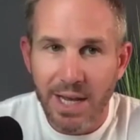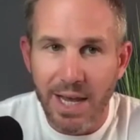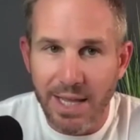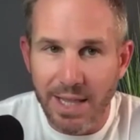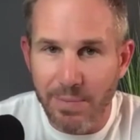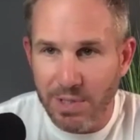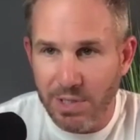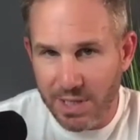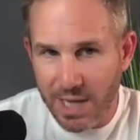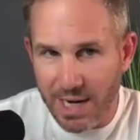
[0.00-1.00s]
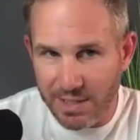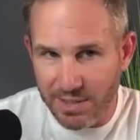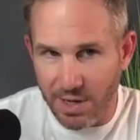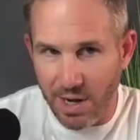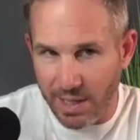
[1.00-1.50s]
And then we just kind of
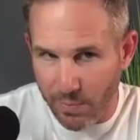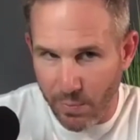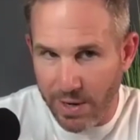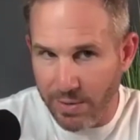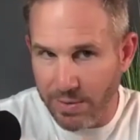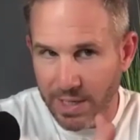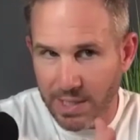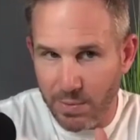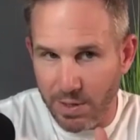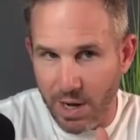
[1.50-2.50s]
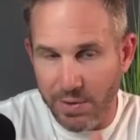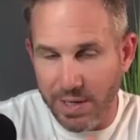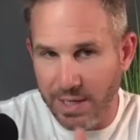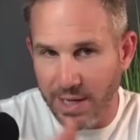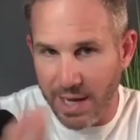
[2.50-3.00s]
saw like where things were
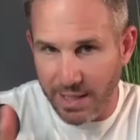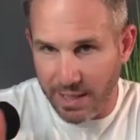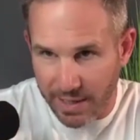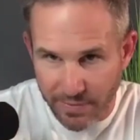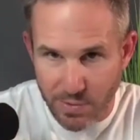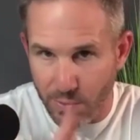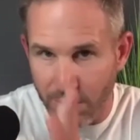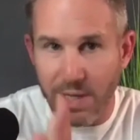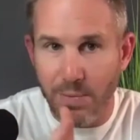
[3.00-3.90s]
going. And like if you really